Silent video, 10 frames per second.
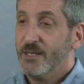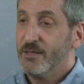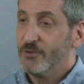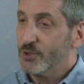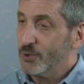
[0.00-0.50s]

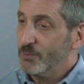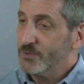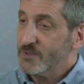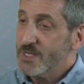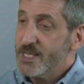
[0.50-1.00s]
their
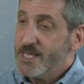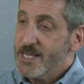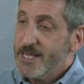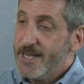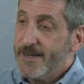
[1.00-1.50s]
terms.
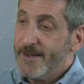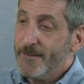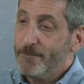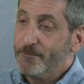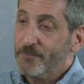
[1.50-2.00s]

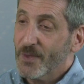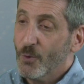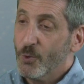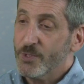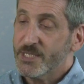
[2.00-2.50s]

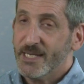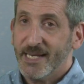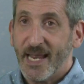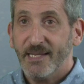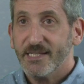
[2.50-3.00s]
Or is it
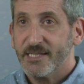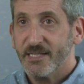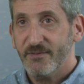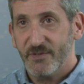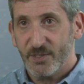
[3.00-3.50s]
an
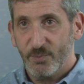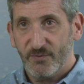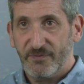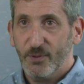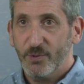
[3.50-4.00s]
endlessly divisible
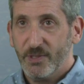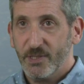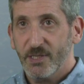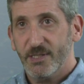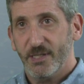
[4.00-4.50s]

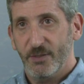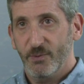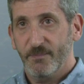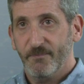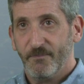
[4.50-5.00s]
fluid
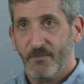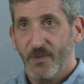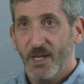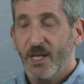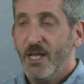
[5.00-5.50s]
continuum?
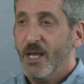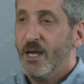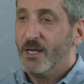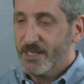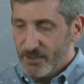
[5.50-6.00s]

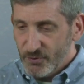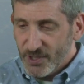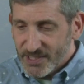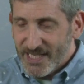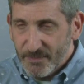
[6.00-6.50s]
Can you
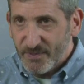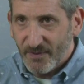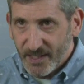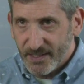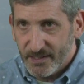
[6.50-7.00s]
just keep
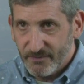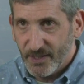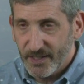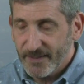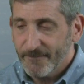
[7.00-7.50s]
dividing and
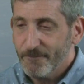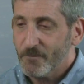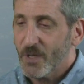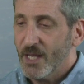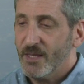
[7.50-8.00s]
dividing?
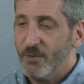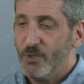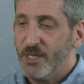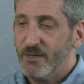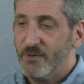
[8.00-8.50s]
And then
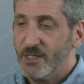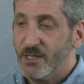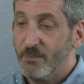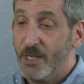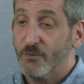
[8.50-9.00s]
when they
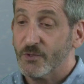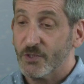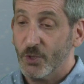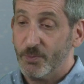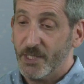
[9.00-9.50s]
invented the
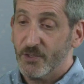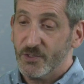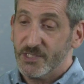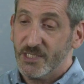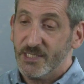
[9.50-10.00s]
microscope, they
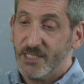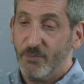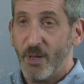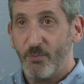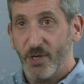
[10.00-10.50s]
could see
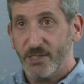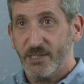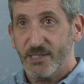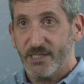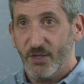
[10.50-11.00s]
cell membranes
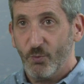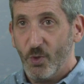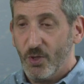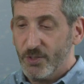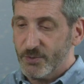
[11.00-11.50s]
and cell
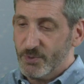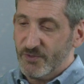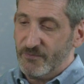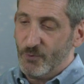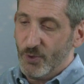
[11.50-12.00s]
walls,
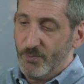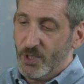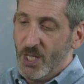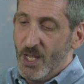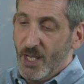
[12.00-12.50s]
which
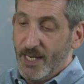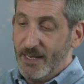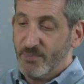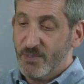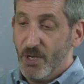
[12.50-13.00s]
formed an
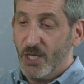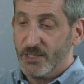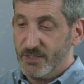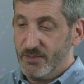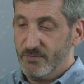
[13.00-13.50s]
empty
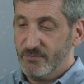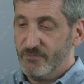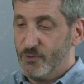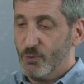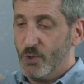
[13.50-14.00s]
box,
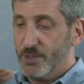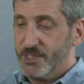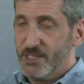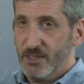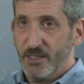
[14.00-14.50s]
4 walls,
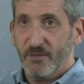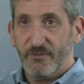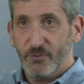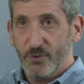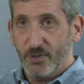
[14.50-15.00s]
ceiling, and a
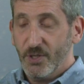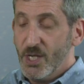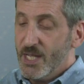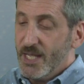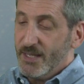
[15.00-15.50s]
floor.
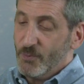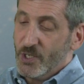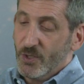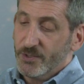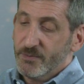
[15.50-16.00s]
And we
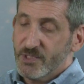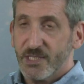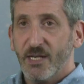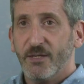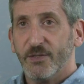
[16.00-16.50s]
called them
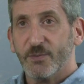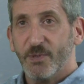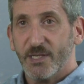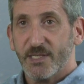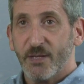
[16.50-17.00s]
cells
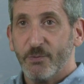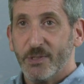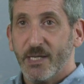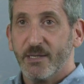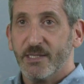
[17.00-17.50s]
because they were
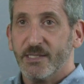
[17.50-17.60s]
like the